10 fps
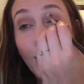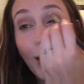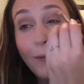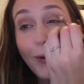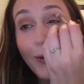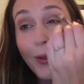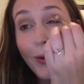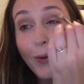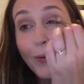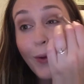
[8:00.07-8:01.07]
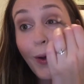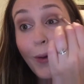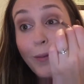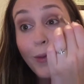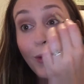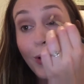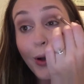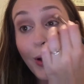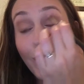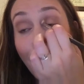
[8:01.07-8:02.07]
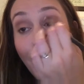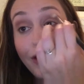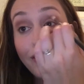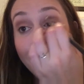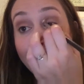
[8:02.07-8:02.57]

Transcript: give it a little more of a